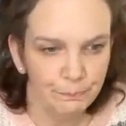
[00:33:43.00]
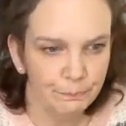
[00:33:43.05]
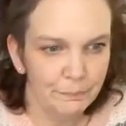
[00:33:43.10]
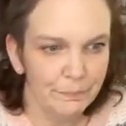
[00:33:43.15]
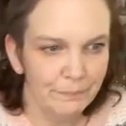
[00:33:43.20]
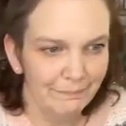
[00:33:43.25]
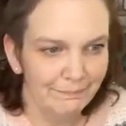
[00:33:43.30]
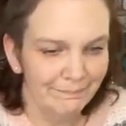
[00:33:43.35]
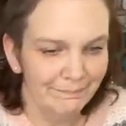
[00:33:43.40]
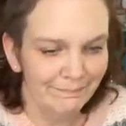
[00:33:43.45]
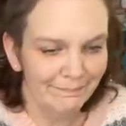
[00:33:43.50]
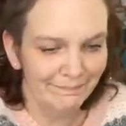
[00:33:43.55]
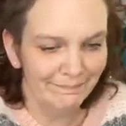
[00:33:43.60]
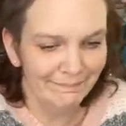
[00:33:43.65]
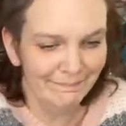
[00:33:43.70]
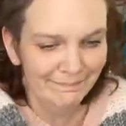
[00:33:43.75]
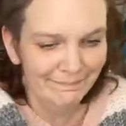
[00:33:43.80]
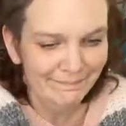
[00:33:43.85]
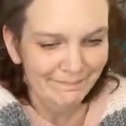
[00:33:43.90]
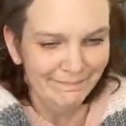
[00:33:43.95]

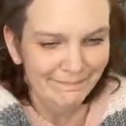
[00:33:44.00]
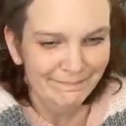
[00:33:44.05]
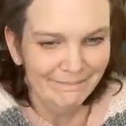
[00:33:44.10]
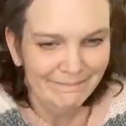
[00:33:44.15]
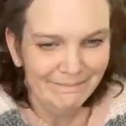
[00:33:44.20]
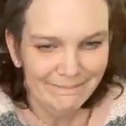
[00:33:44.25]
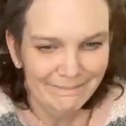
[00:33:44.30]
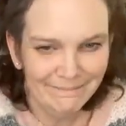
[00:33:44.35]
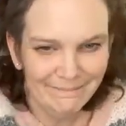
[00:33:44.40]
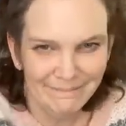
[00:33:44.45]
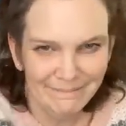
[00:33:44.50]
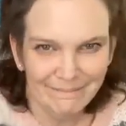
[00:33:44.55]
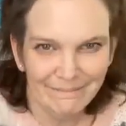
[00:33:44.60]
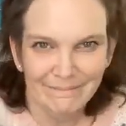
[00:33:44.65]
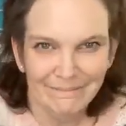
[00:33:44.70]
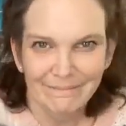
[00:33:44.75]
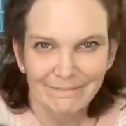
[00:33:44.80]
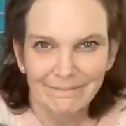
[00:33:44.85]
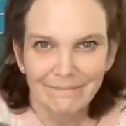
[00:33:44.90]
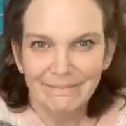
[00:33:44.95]

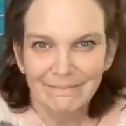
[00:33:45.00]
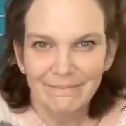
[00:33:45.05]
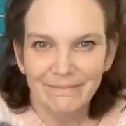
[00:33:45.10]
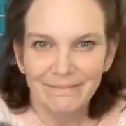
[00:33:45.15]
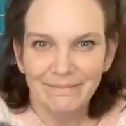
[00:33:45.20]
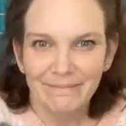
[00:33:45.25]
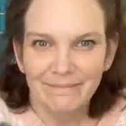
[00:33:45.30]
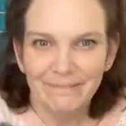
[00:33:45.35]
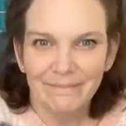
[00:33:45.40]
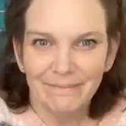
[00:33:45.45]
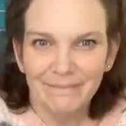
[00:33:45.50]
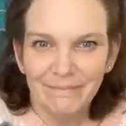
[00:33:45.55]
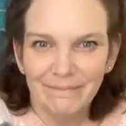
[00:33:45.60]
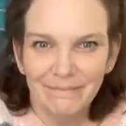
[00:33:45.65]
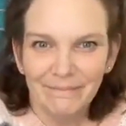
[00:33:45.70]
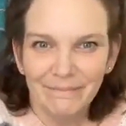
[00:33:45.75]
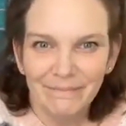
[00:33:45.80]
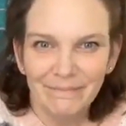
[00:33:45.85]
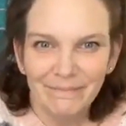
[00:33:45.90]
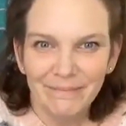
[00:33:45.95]

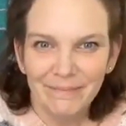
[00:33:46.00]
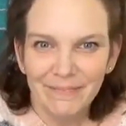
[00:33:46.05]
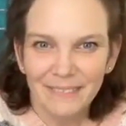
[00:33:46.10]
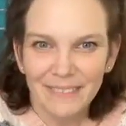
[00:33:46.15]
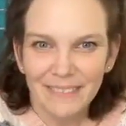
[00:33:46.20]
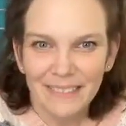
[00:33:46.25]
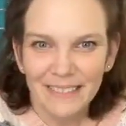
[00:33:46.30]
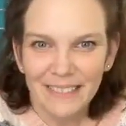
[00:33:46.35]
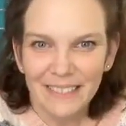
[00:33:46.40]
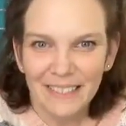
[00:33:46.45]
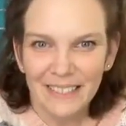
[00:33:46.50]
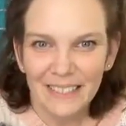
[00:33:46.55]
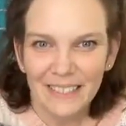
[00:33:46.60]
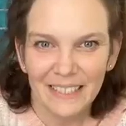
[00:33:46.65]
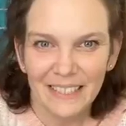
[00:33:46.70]
Nothing is said.